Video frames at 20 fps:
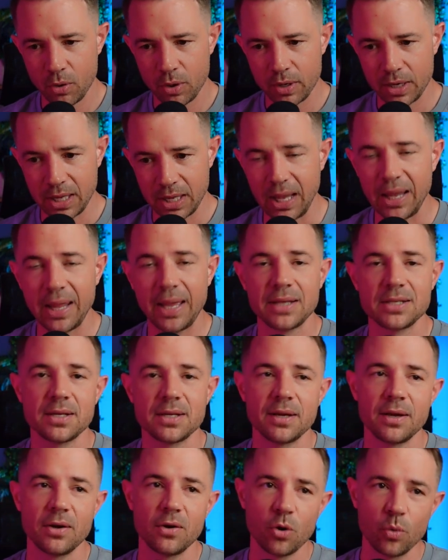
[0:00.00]

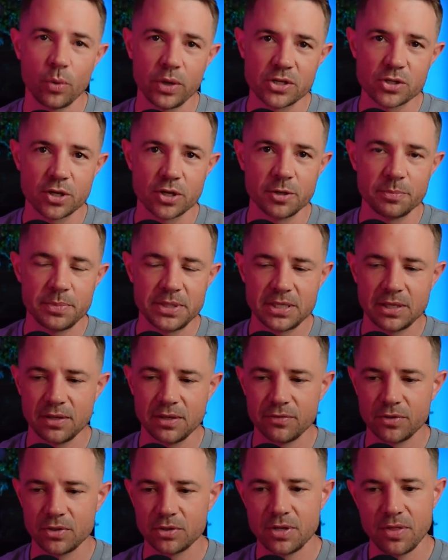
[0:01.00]
collecting it or when it's going to be
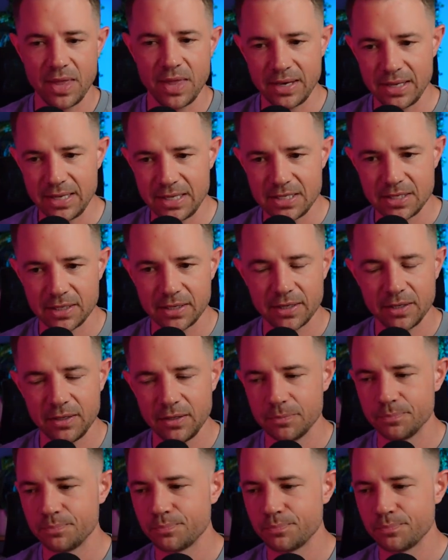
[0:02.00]
delivered, then eating it, and